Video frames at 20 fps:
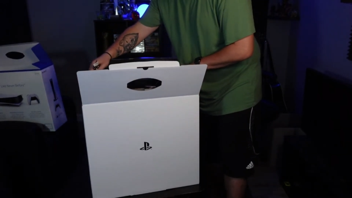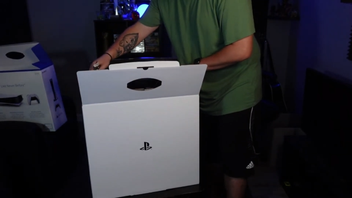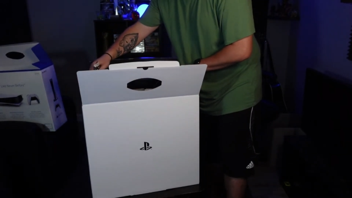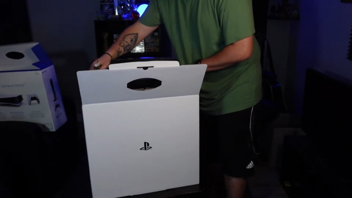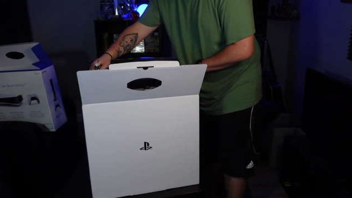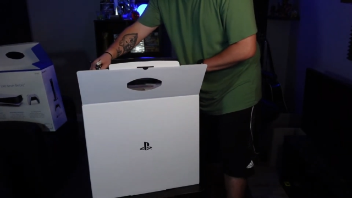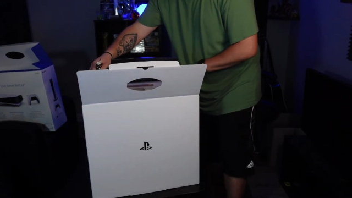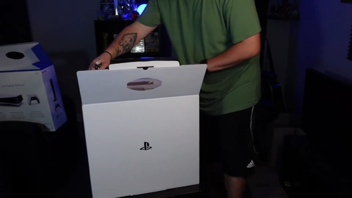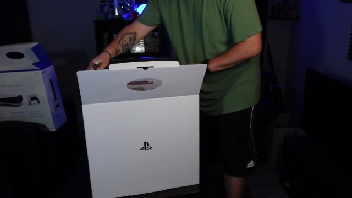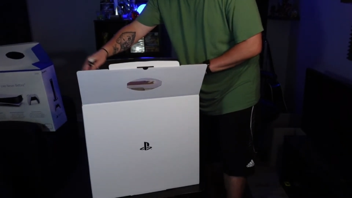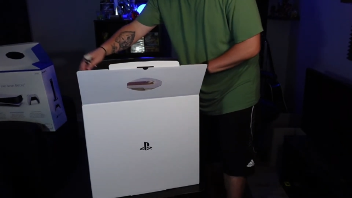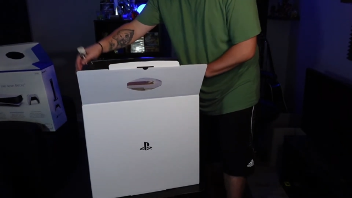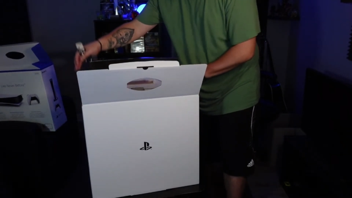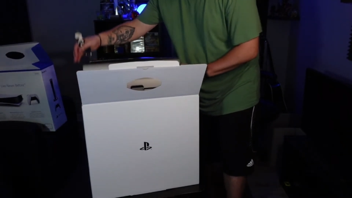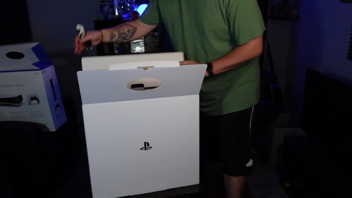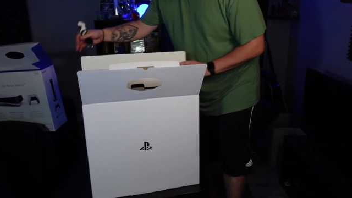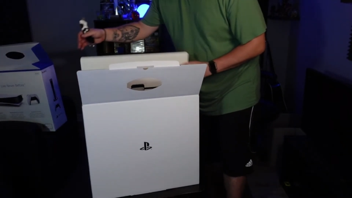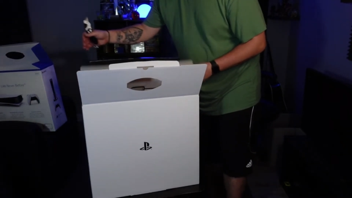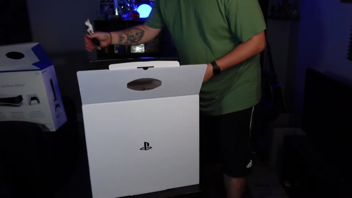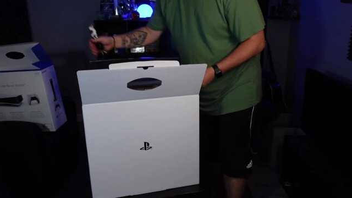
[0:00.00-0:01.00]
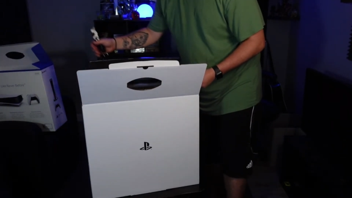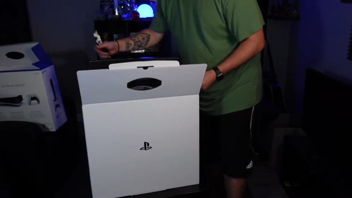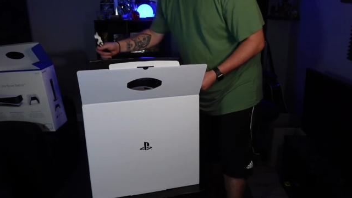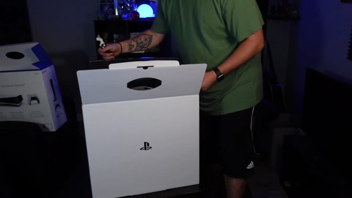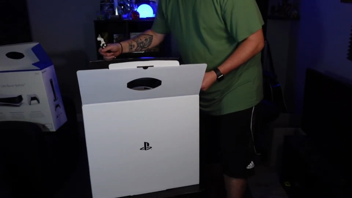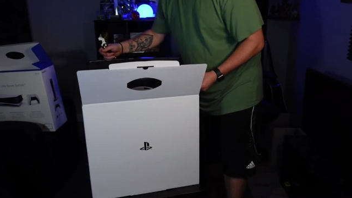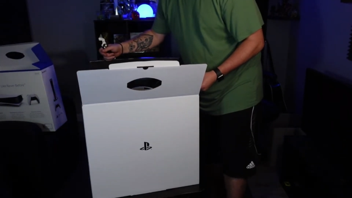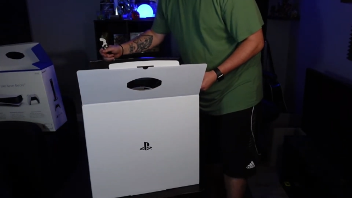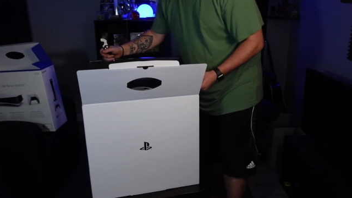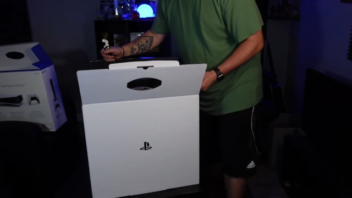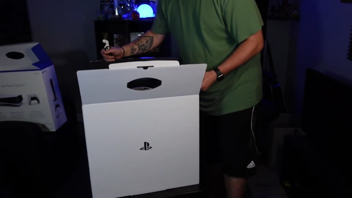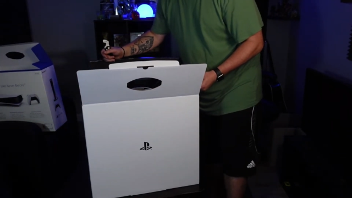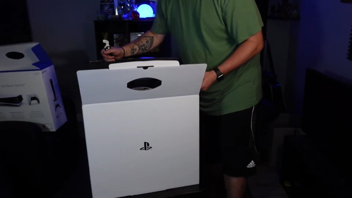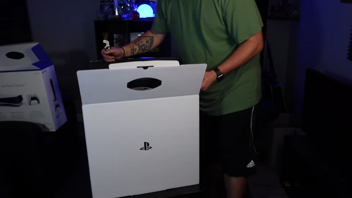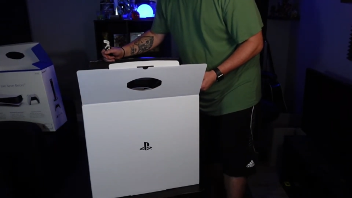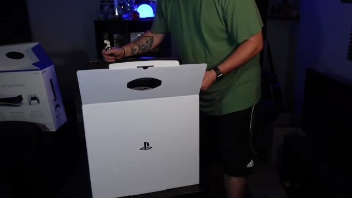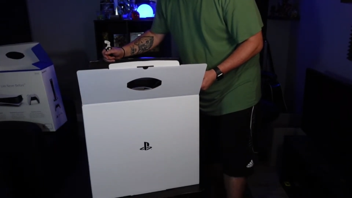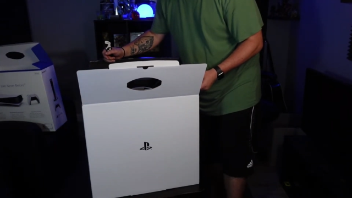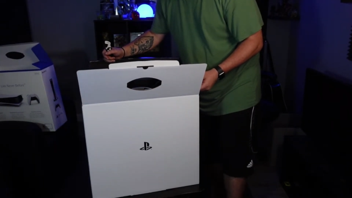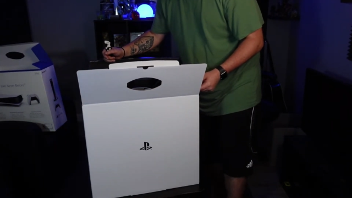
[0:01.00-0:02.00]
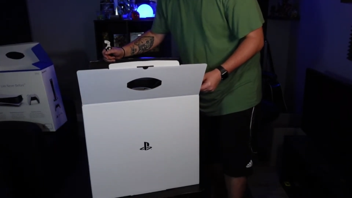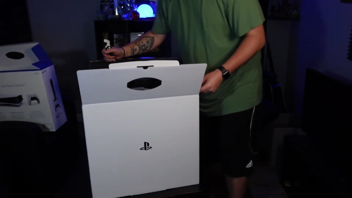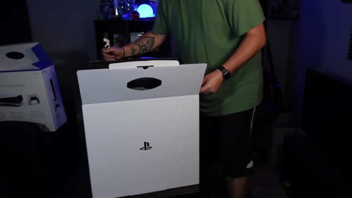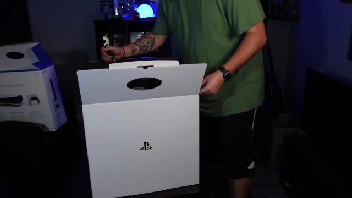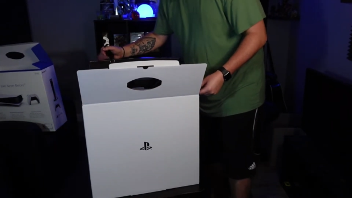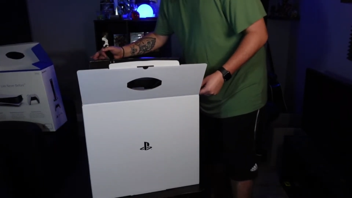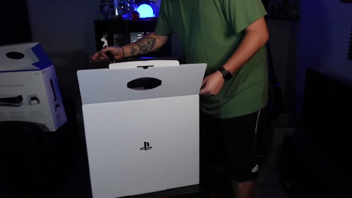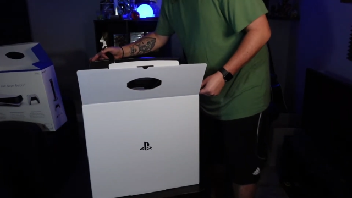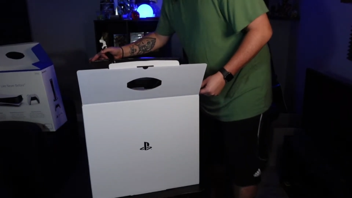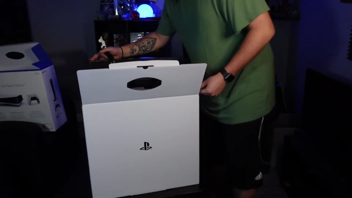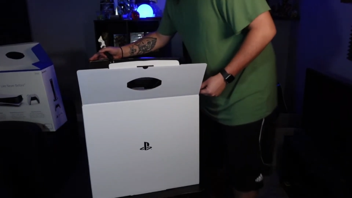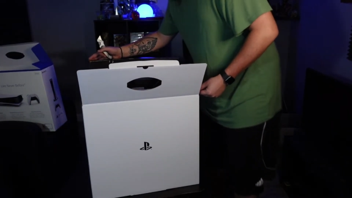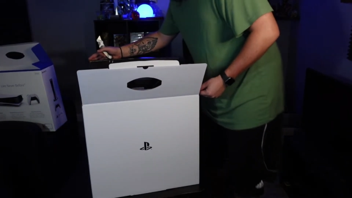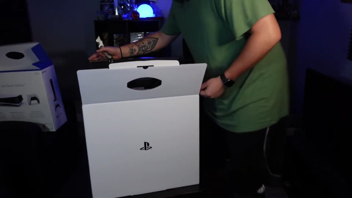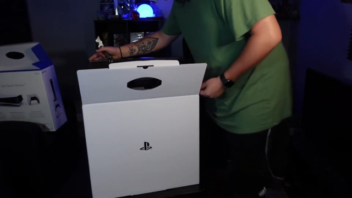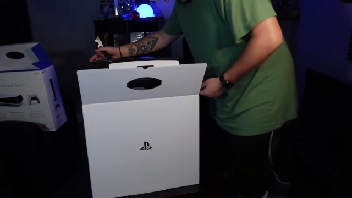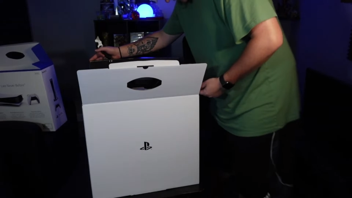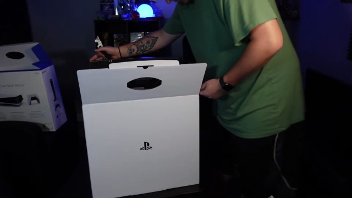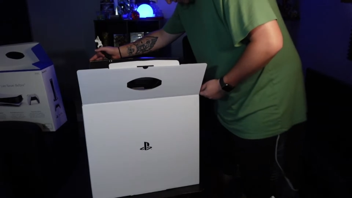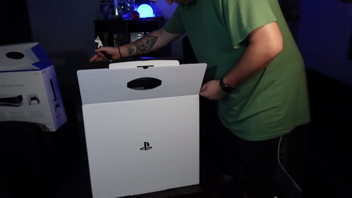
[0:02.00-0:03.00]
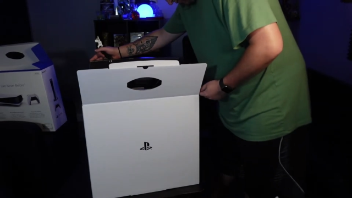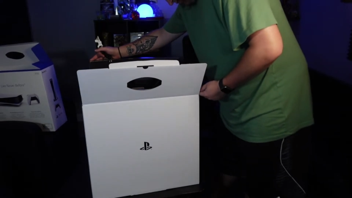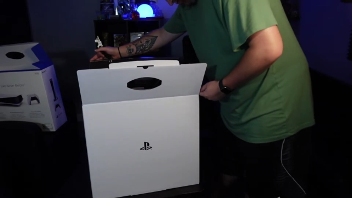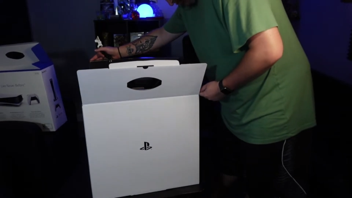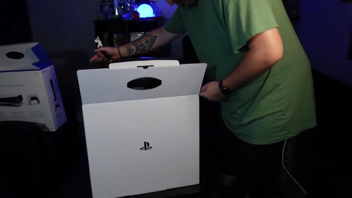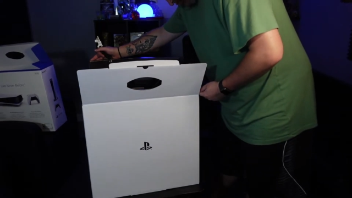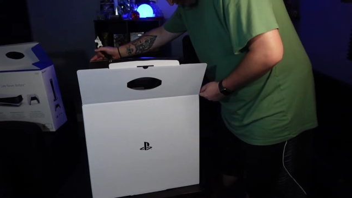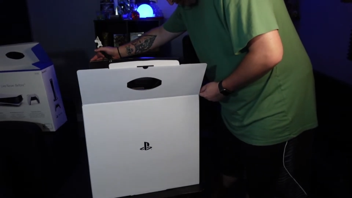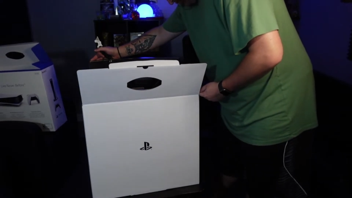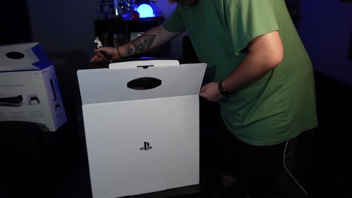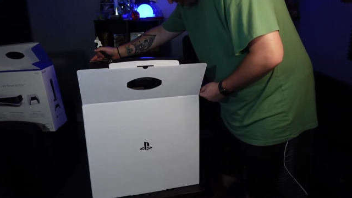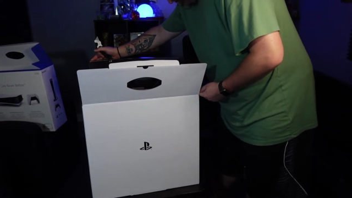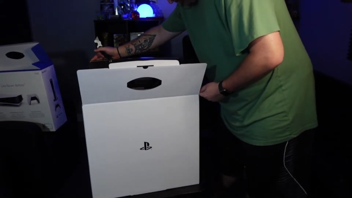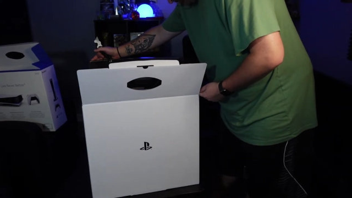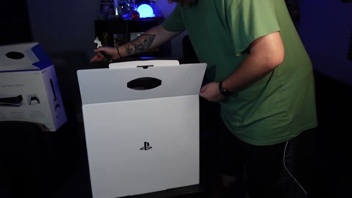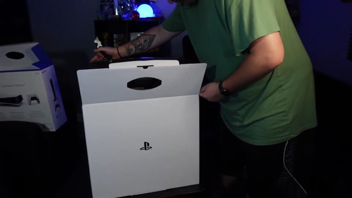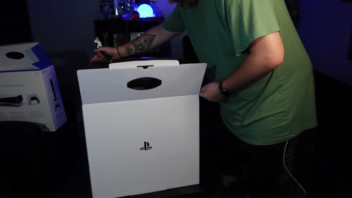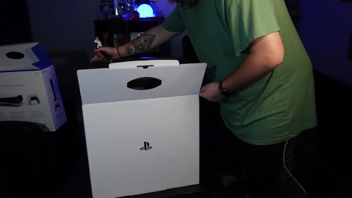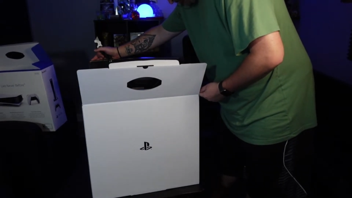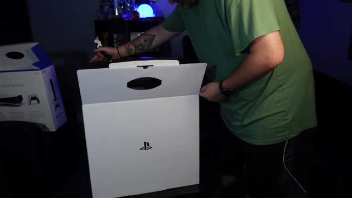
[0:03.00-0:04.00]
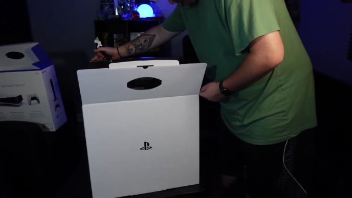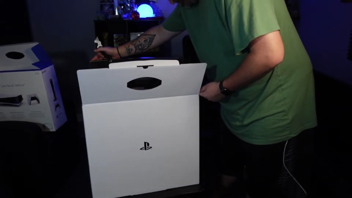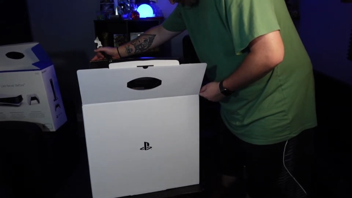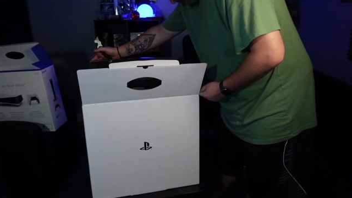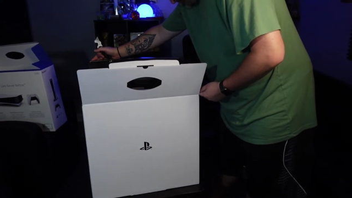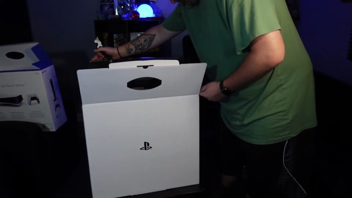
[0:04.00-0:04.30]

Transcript: (no speaker visible)